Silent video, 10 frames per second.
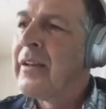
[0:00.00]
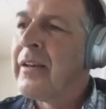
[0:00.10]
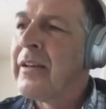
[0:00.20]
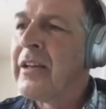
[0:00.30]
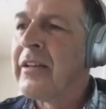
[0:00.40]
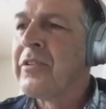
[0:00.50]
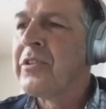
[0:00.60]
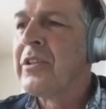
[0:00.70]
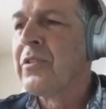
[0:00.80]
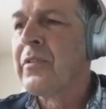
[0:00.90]
and
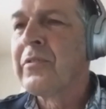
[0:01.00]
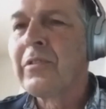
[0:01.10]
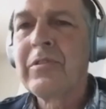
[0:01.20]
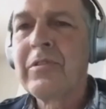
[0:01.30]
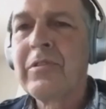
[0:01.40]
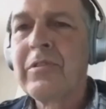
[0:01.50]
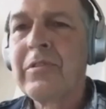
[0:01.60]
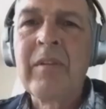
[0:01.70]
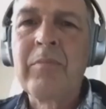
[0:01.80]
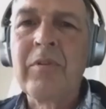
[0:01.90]
LNG services.
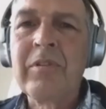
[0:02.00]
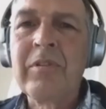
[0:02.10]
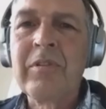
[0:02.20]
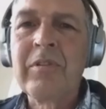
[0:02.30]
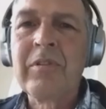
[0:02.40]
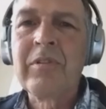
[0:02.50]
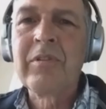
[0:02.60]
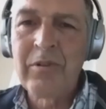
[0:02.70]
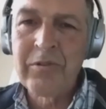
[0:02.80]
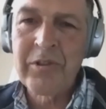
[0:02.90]
But
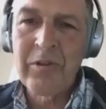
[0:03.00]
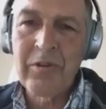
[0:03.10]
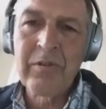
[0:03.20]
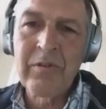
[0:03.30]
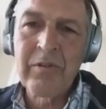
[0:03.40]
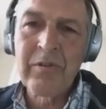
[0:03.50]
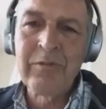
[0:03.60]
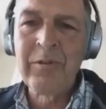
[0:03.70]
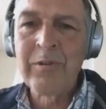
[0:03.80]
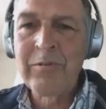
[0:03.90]
as also
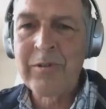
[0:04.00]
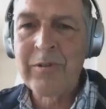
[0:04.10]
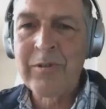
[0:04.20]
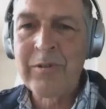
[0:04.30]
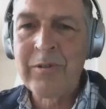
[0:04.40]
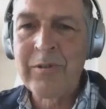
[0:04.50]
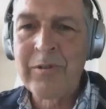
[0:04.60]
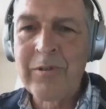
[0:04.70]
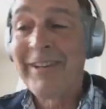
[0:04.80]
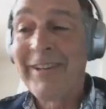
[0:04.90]
introduced by
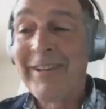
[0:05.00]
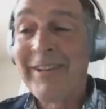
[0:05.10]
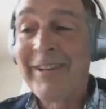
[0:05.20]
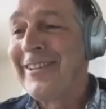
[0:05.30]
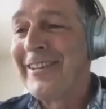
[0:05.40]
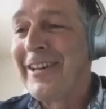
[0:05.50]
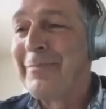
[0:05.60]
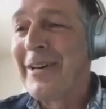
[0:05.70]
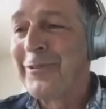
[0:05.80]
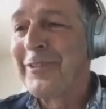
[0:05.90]
Patrick, I heard
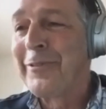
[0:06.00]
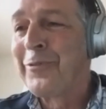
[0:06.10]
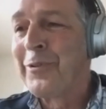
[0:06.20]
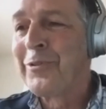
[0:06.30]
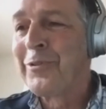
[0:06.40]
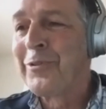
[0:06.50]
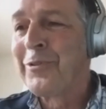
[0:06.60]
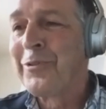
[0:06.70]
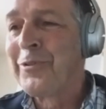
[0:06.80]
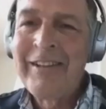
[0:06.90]
about the future.
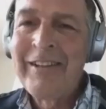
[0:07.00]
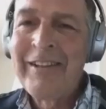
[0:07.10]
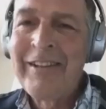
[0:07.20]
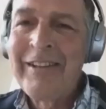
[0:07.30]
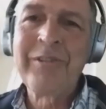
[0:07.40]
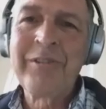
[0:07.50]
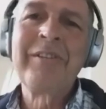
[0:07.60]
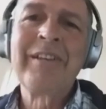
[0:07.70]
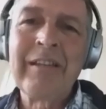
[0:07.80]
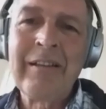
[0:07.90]
You can
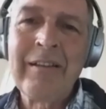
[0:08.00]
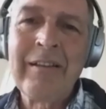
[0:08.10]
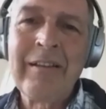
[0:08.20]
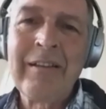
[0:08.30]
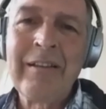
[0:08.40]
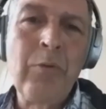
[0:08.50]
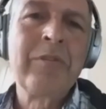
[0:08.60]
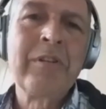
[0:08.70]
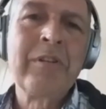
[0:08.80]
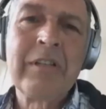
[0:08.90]
imagine that when
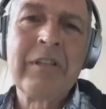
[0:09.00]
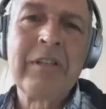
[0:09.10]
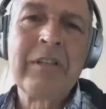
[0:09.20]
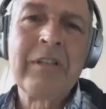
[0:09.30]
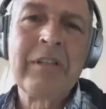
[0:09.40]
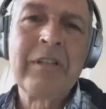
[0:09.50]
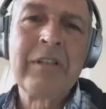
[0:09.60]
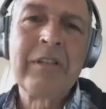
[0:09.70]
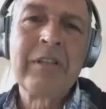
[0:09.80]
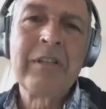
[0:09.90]
you, let's
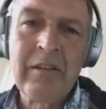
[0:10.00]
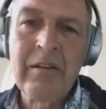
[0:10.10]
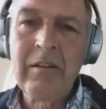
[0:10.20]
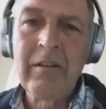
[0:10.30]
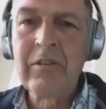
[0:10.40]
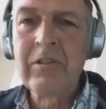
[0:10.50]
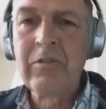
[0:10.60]
say, 2